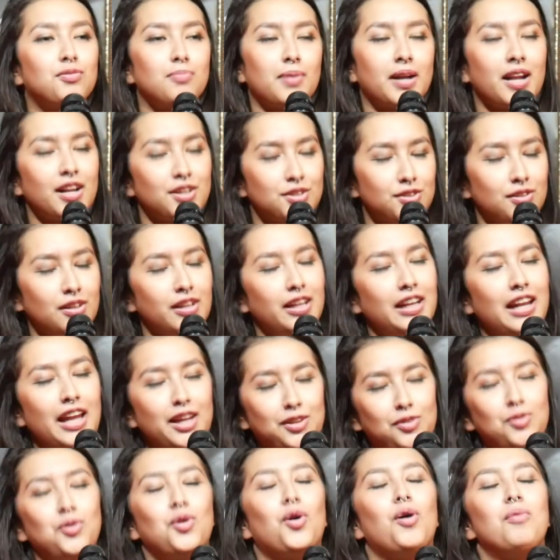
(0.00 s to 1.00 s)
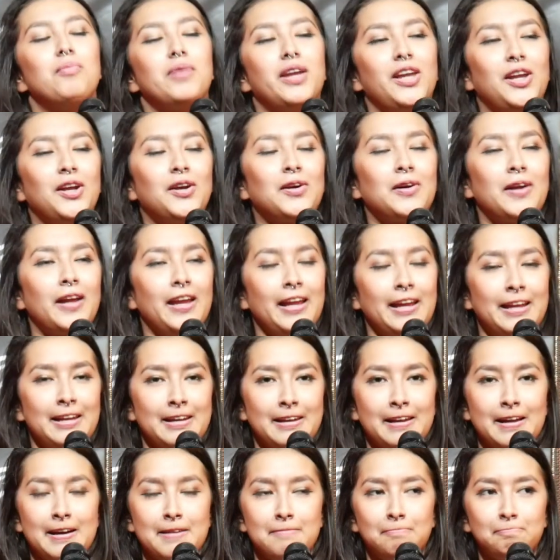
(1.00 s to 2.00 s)
but actually like to come here
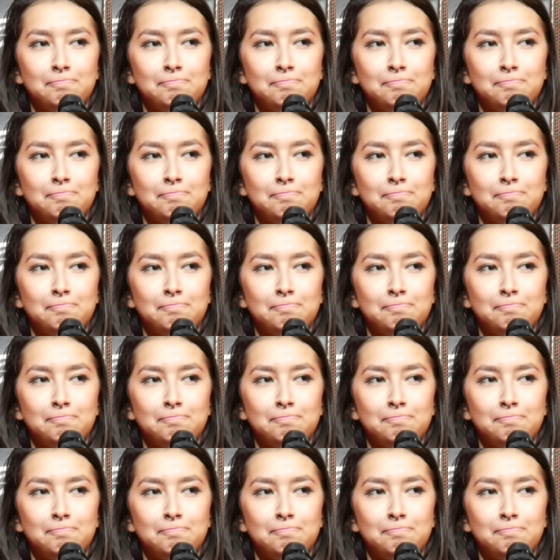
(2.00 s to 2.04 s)
and